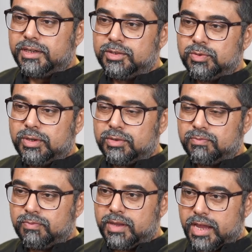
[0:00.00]
that, you were
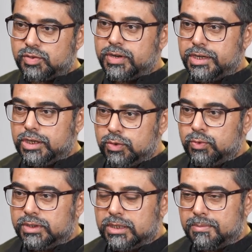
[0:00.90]
actually new
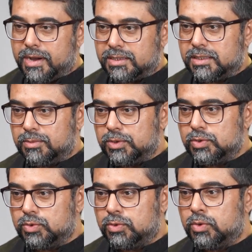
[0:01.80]
within the Pakistan because
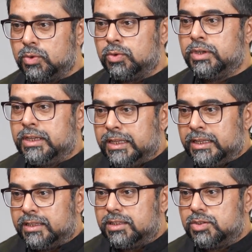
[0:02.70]
you don't know
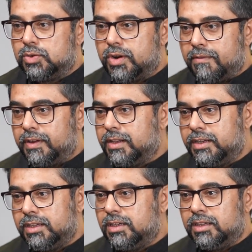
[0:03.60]
the
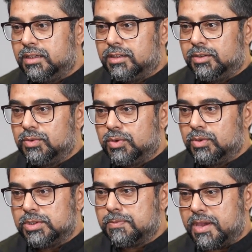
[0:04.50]
geographically,
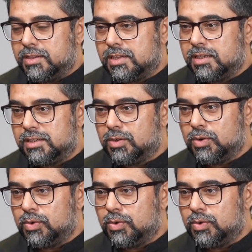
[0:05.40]
spaces,